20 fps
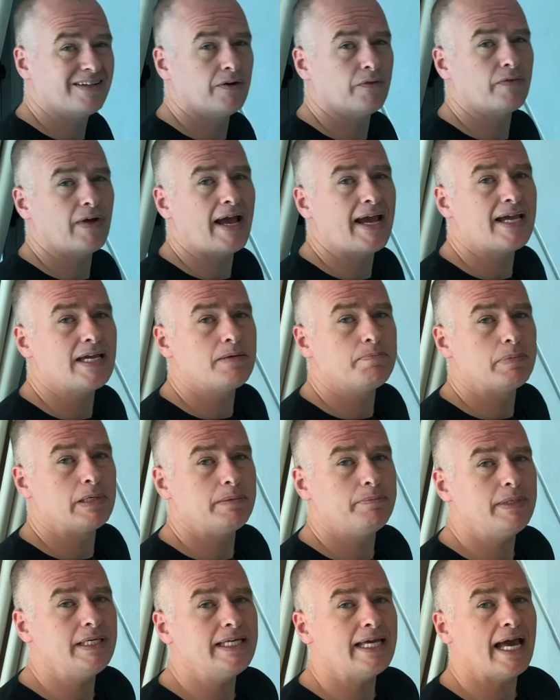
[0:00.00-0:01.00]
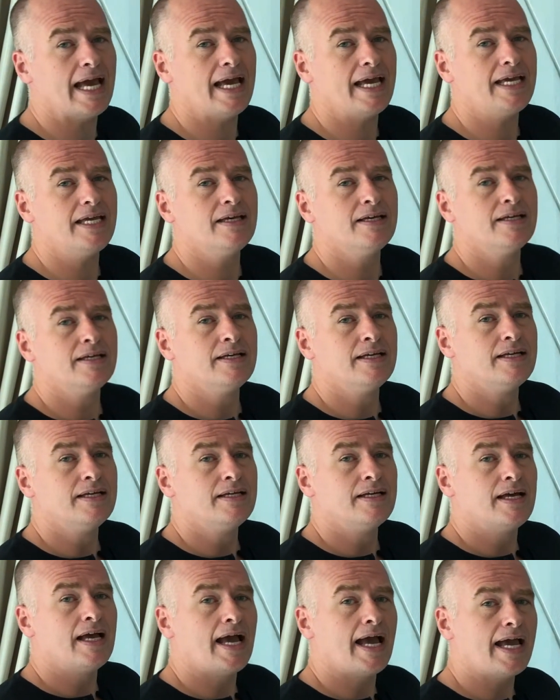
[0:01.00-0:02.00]
of A, B, B, A,
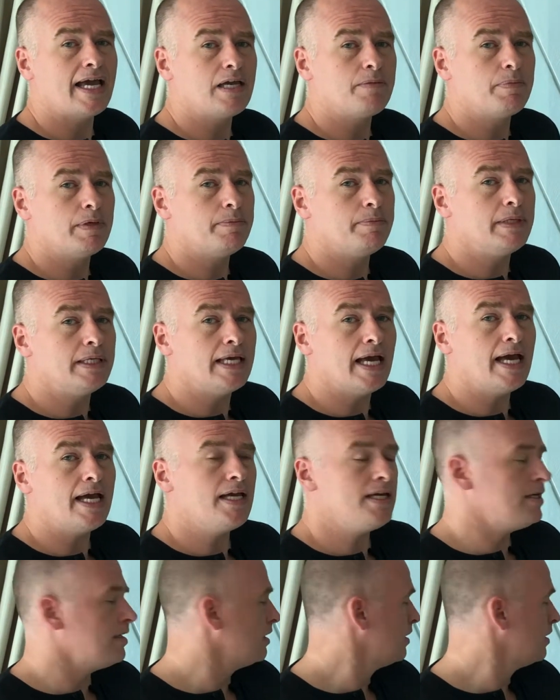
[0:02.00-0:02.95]
B, B, A,